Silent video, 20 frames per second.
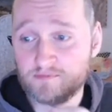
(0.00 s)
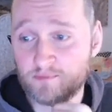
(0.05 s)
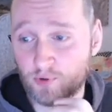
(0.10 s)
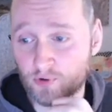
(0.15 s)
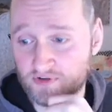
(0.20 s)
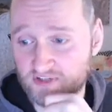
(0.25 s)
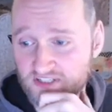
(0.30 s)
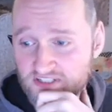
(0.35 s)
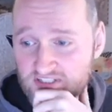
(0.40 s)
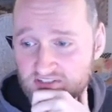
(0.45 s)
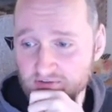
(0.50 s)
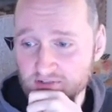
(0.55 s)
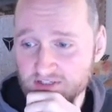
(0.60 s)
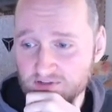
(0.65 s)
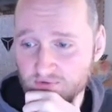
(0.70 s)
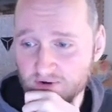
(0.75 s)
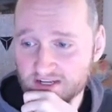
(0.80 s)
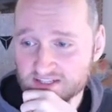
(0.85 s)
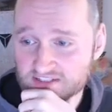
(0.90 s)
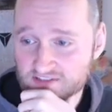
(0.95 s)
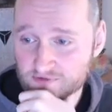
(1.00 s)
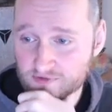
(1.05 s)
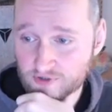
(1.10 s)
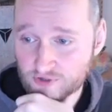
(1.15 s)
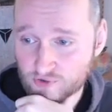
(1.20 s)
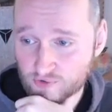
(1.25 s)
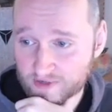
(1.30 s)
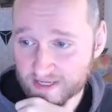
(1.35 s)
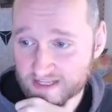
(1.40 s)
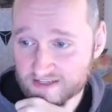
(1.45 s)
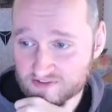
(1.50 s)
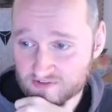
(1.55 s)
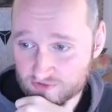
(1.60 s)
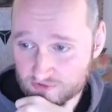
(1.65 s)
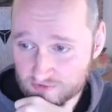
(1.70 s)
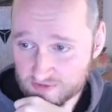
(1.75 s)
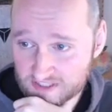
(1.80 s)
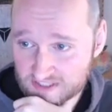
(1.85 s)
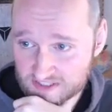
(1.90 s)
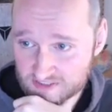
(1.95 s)
per district, right? So you create
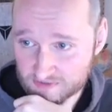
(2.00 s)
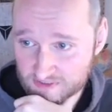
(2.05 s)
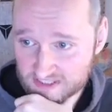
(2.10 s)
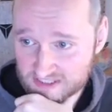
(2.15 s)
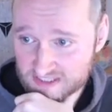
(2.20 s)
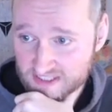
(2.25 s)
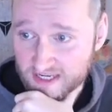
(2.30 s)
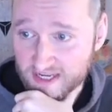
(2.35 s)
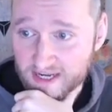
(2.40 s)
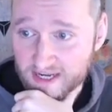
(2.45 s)
2 districts